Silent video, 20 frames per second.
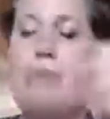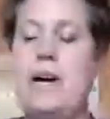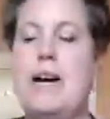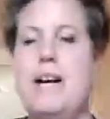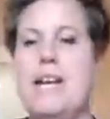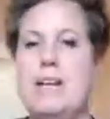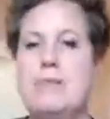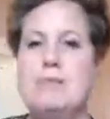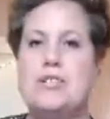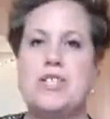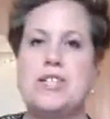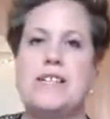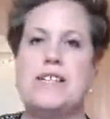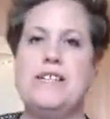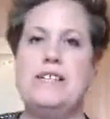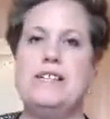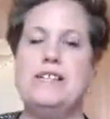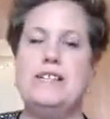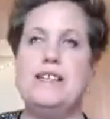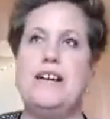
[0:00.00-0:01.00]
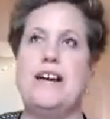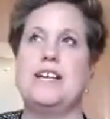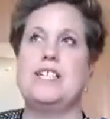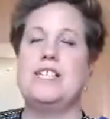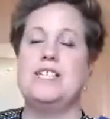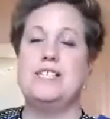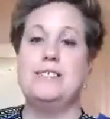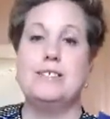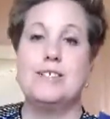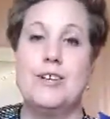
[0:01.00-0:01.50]
am Janine.
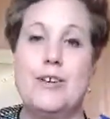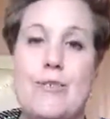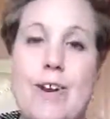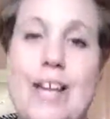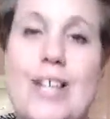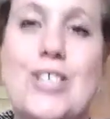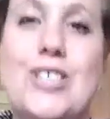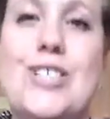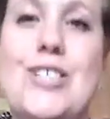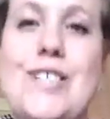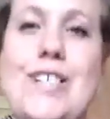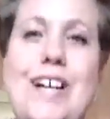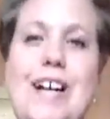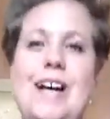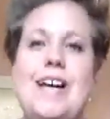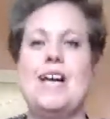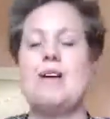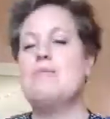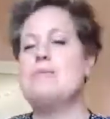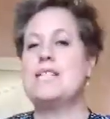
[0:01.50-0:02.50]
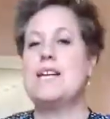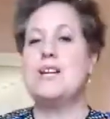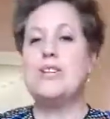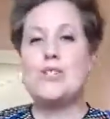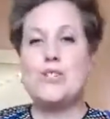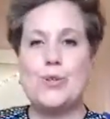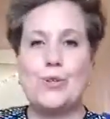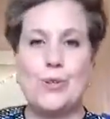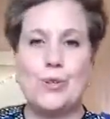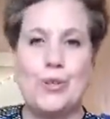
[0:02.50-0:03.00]
Actually, correction, I am
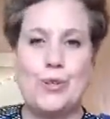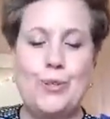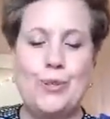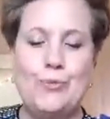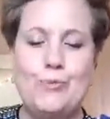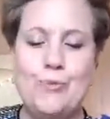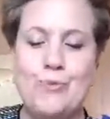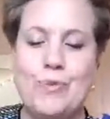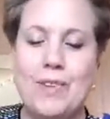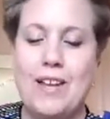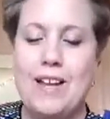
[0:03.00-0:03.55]
Zanatongo.